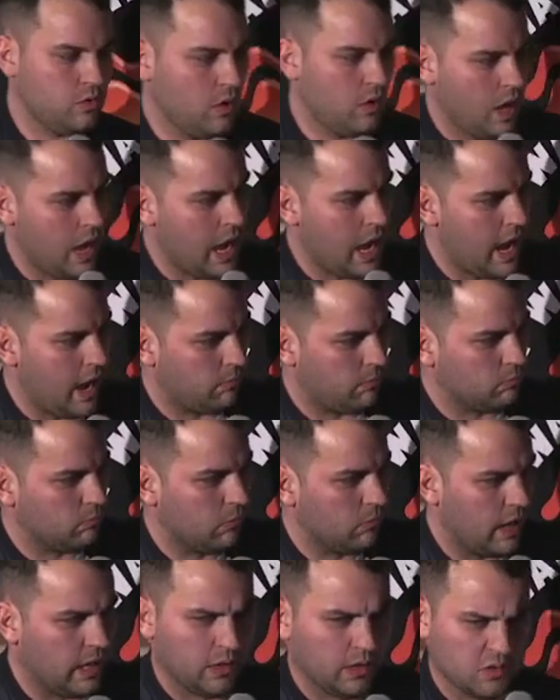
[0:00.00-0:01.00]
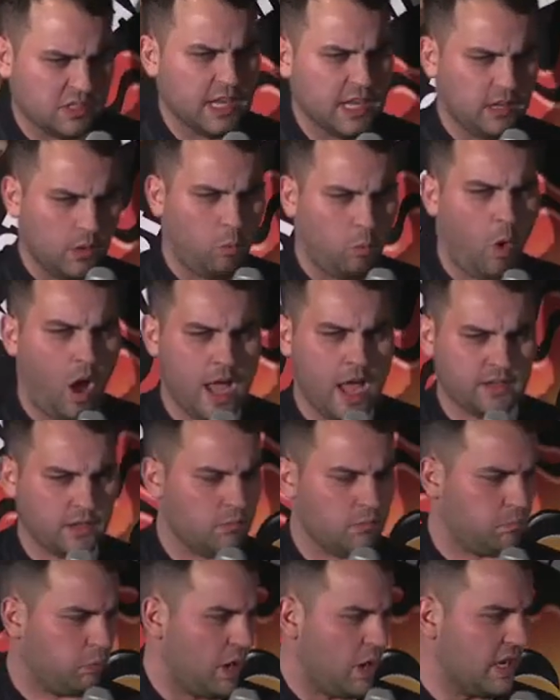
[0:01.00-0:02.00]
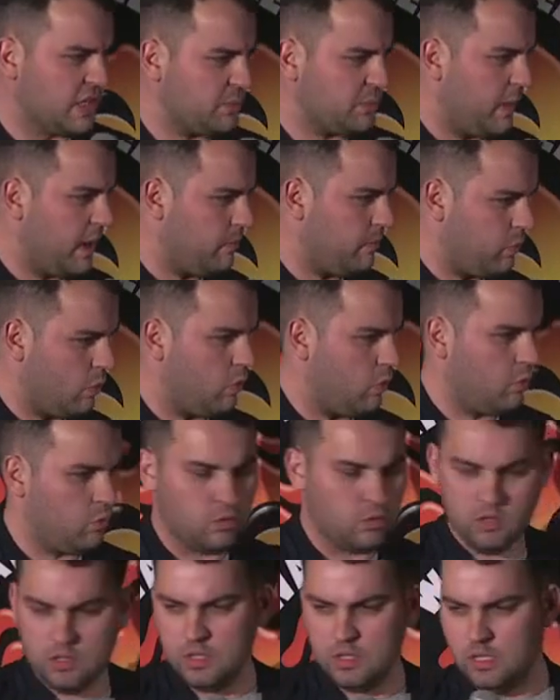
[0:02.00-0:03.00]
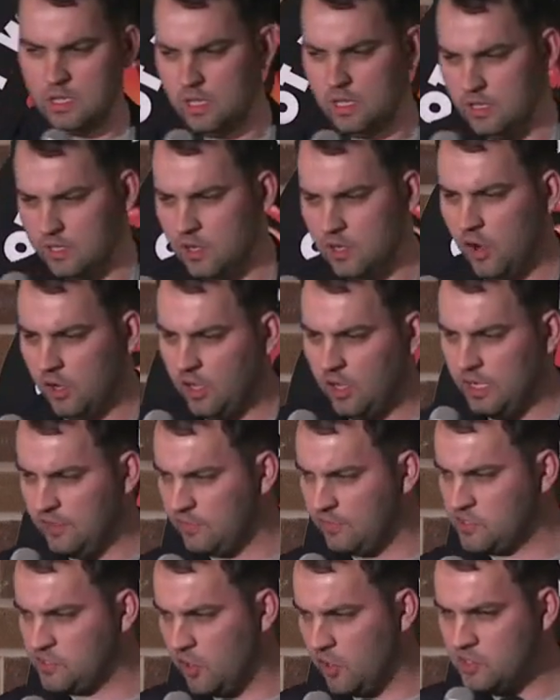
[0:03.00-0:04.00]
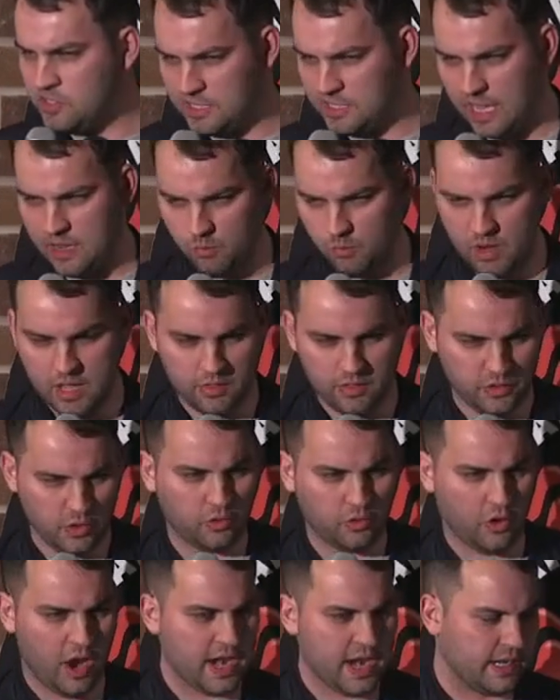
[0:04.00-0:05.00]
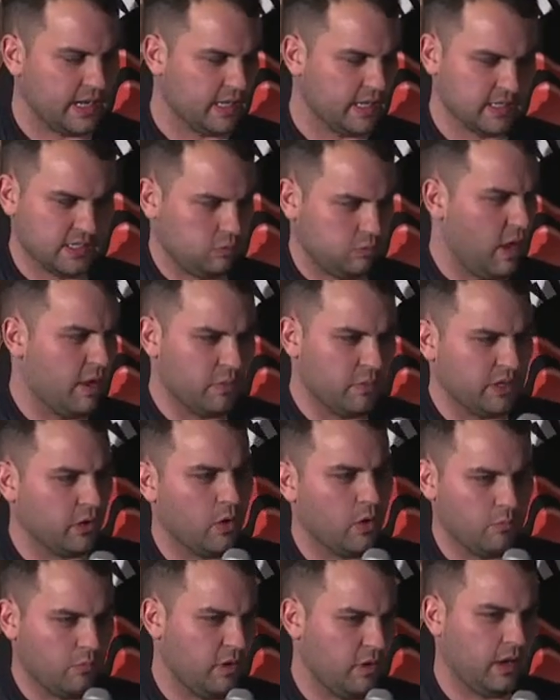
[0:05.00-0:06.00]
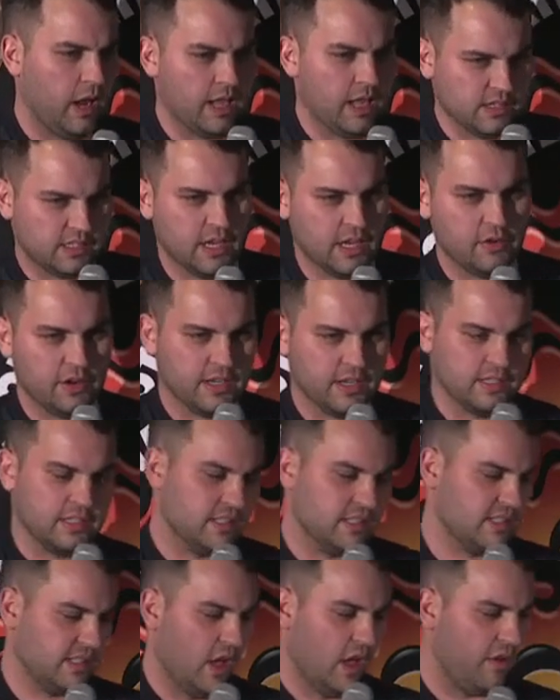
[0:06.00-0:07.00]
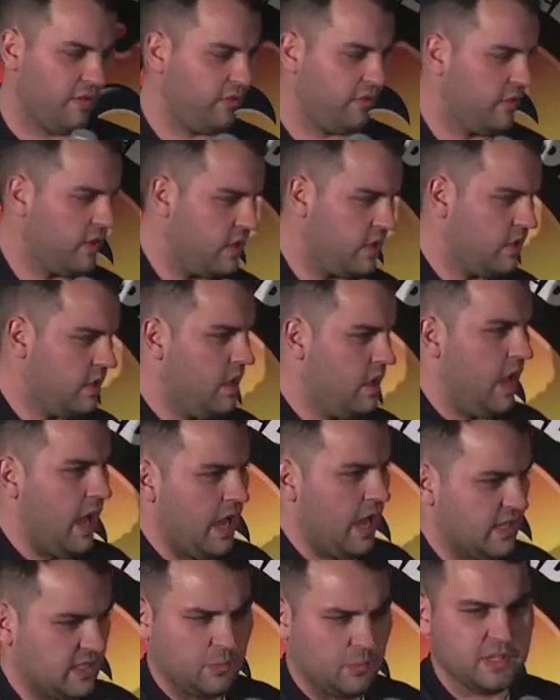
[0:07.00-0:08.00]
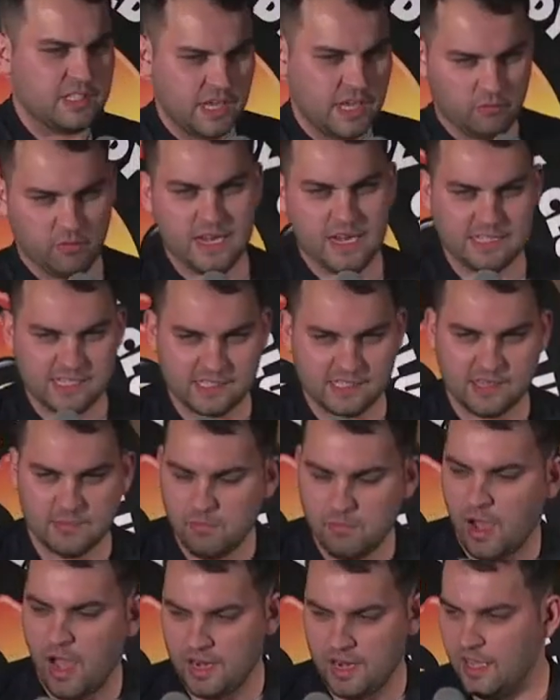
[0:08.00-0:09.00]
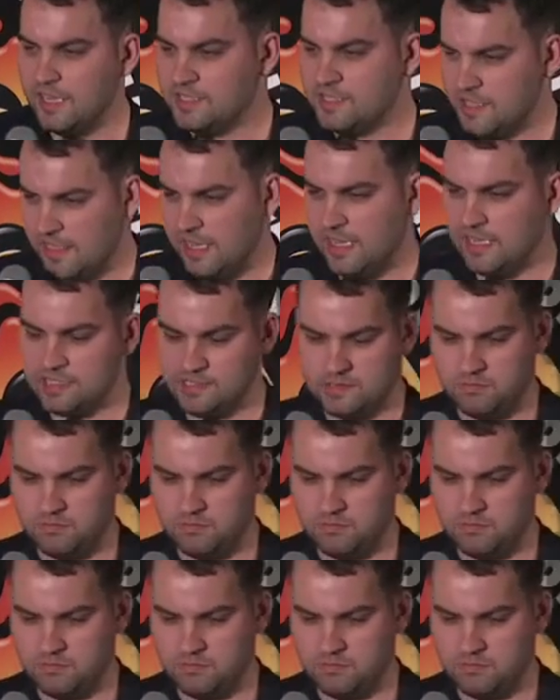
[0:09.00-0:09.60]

And I was thinking, why do British people, you know, kind of associate with Ukrainians where we don't with like Syrians and stuff? Someone said racism, but I like to think it's,